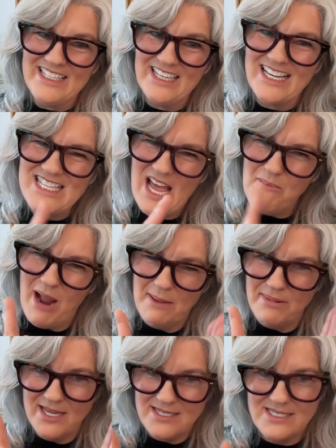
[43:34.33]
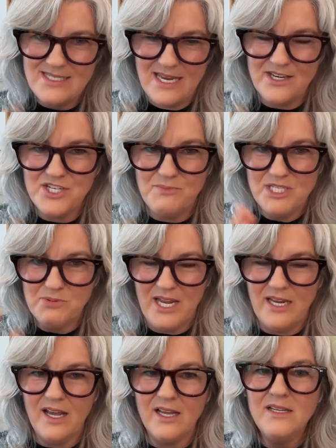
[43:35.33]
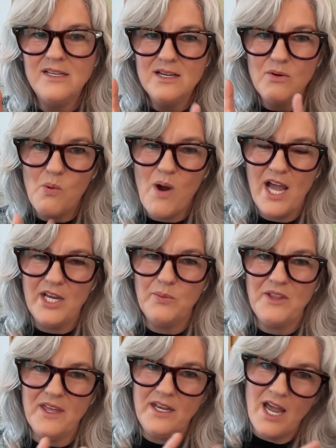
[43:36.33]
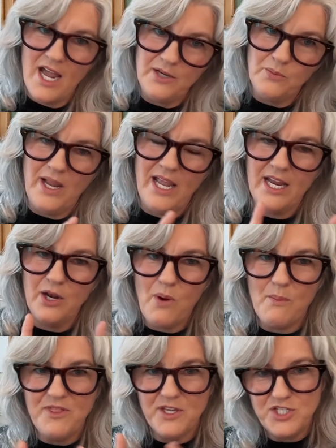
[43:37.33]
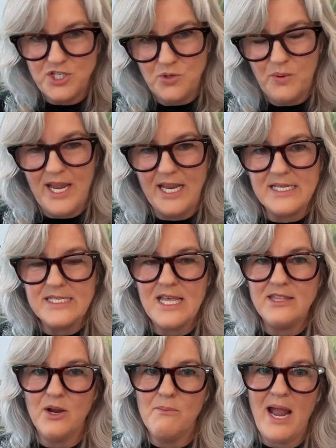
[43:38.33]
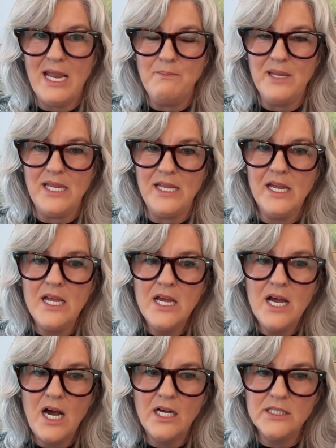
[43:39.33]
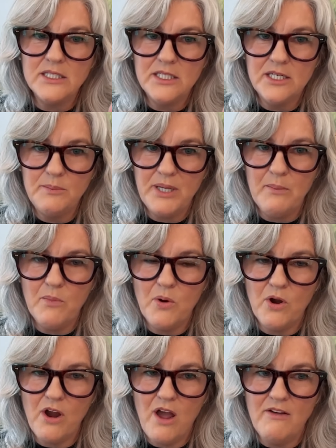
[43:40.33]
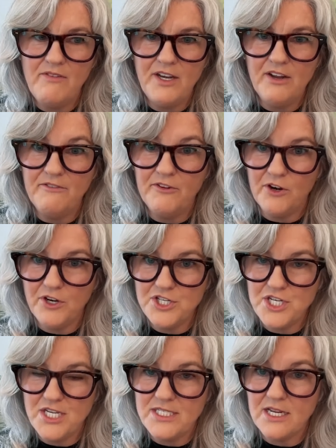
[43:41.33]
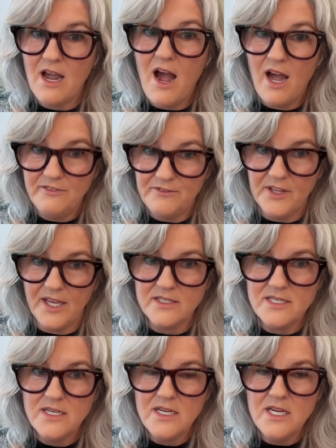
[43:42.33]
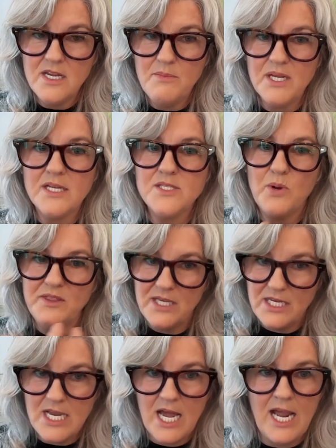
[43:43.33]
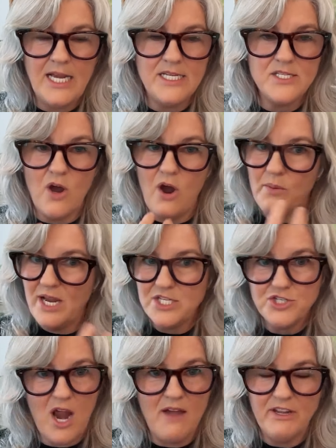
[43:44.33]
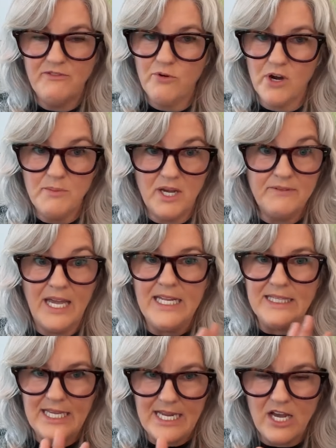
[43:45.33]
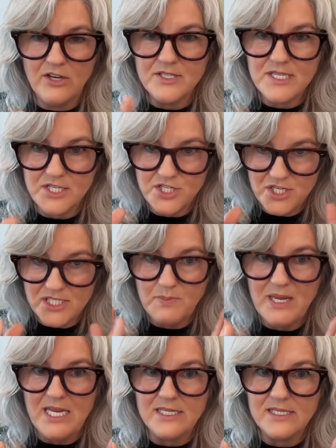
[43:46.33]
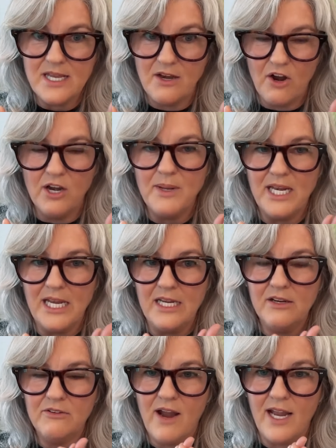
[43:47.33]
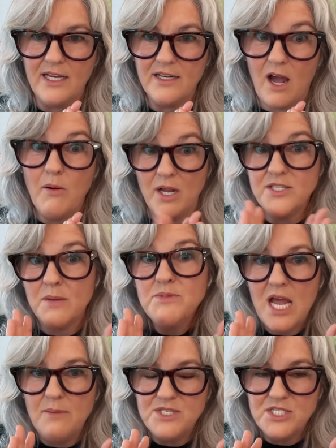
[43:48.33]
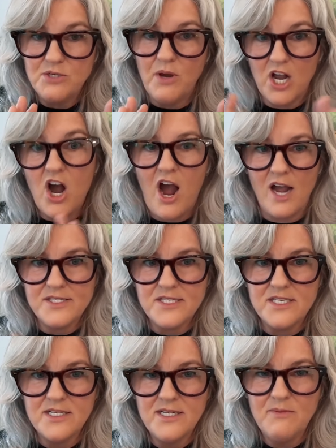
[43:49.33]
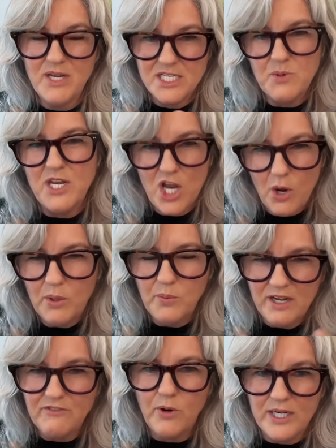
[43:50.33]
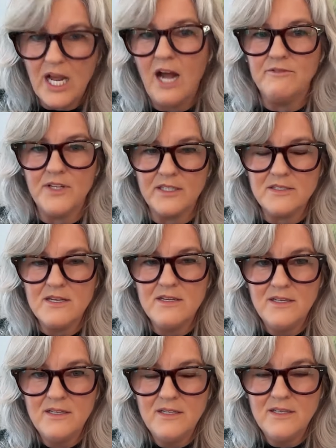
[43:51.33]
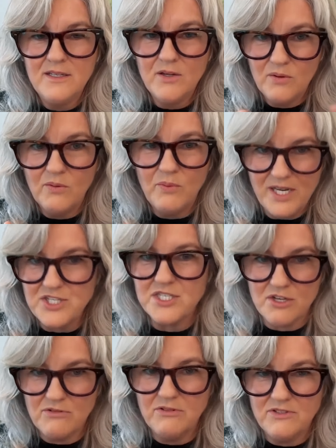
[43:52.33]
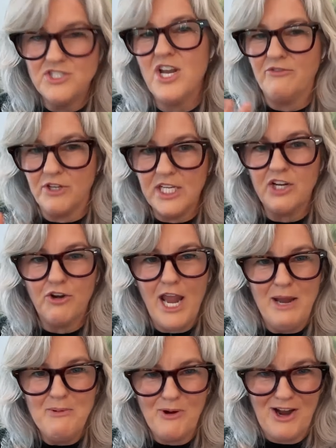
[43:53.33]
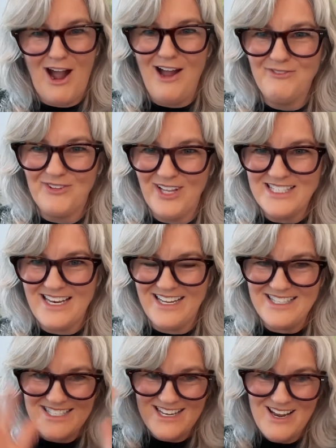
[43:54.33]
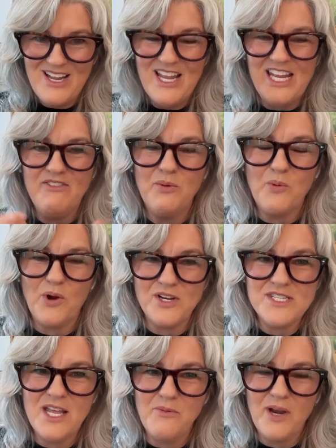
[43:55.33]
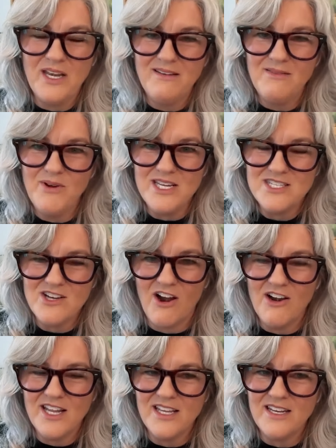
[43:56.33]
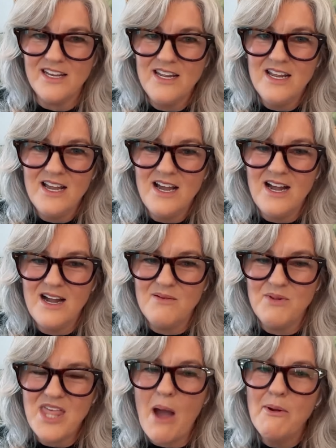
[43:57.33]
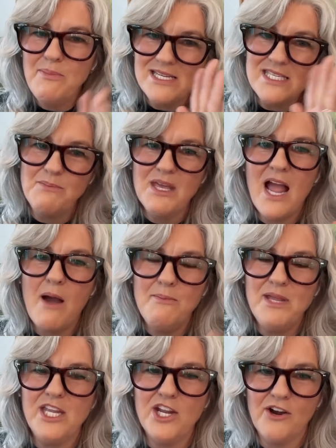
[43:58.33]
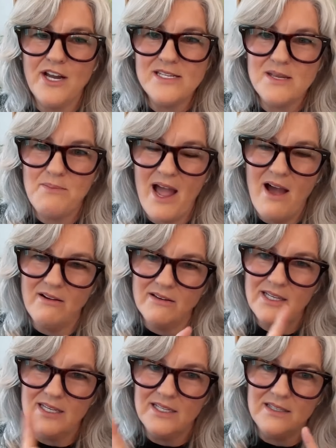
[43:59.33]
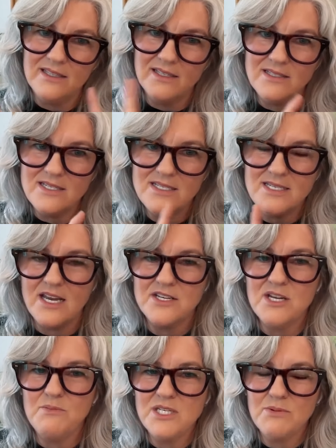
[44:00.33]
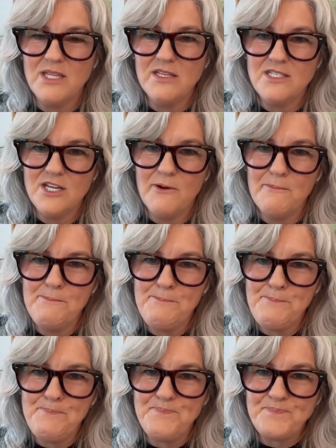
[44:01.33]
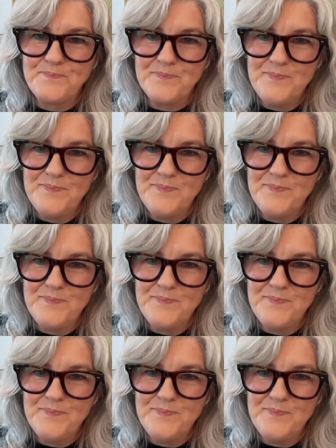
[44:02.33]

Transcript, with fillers: you know, in, cause that might be a distinction between a one with a nine wing and a one with a two wing is that there might be a little bit more of an aversion to conflict because what the nine is always striving for above anything else is just peace and harmony, right? Uh, sometimes to a cost because we know when we avoid conflict, we just generally create more conflict and it's even worse than when we started. Uh, but that would be something I would be curious about in the distinction between the two.